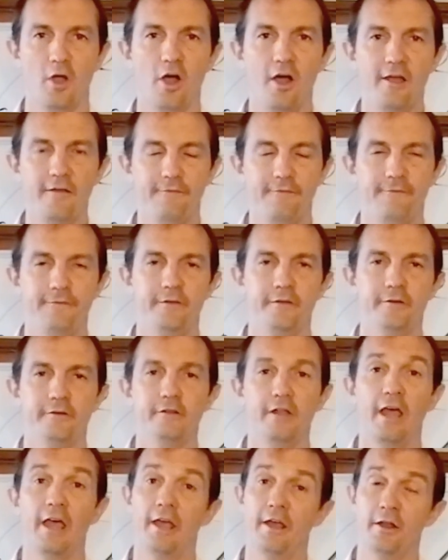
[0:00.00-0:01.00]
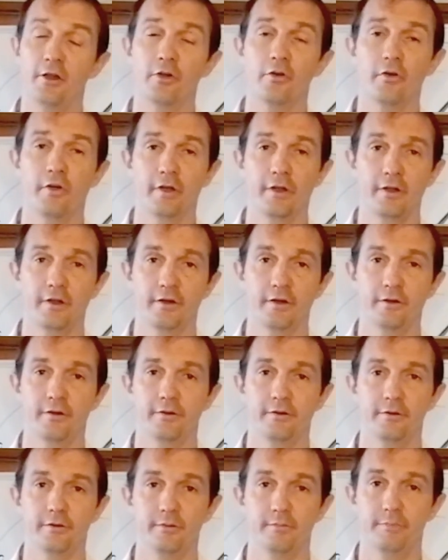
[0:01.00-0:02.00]
I feel angry
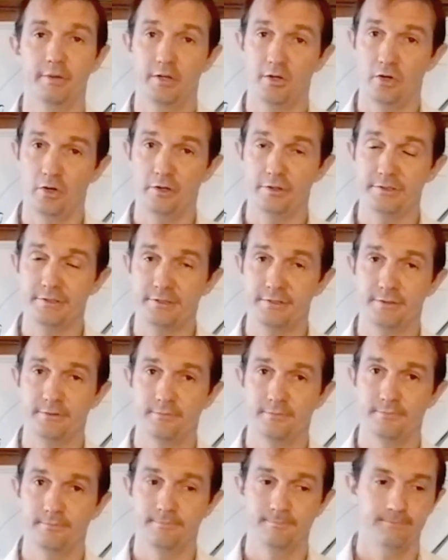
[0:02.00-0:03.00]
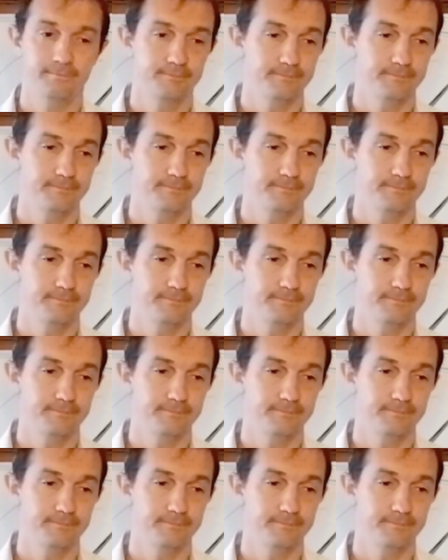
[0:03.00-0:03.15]
because